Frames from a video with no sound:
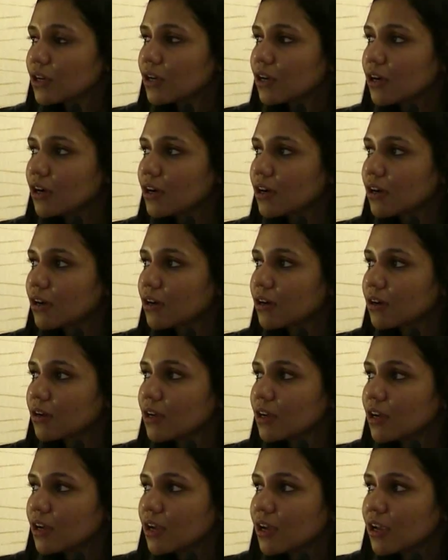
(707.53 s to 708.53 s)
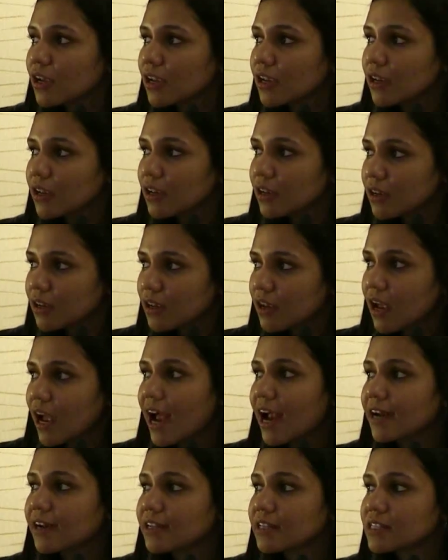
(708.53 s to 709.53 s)

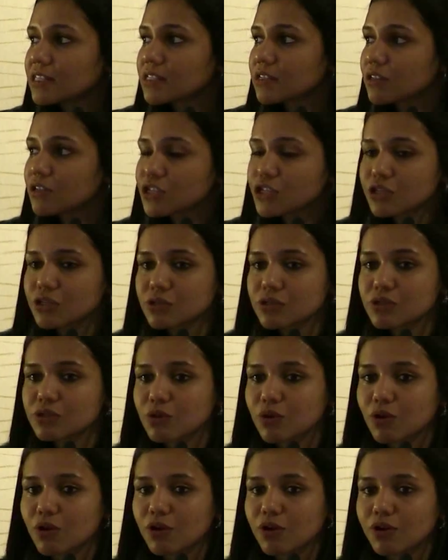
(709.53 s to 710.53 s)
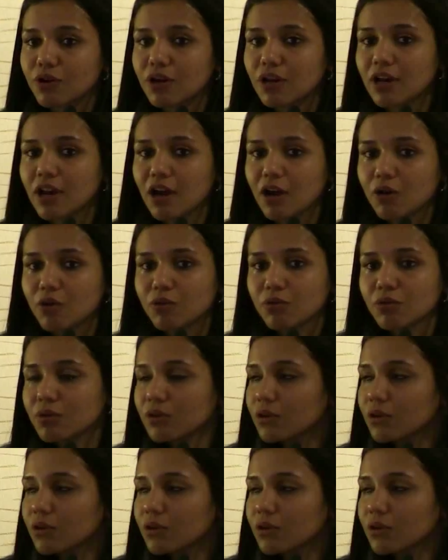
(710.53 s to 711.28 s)
add insertions or allow